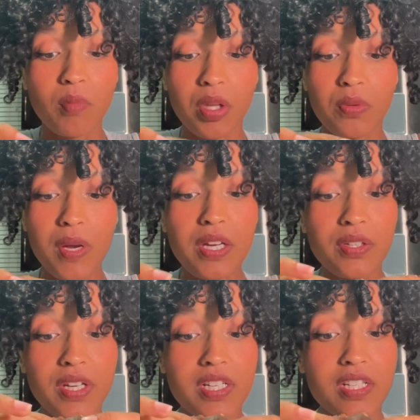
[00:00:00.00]
the
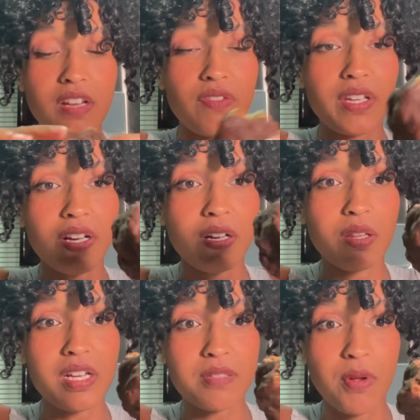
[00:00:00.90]
regular I feel like are a
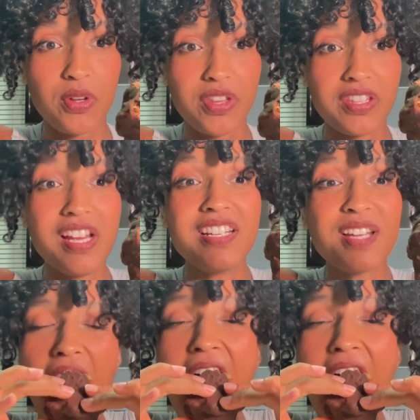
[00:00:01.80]
lot smaller than this.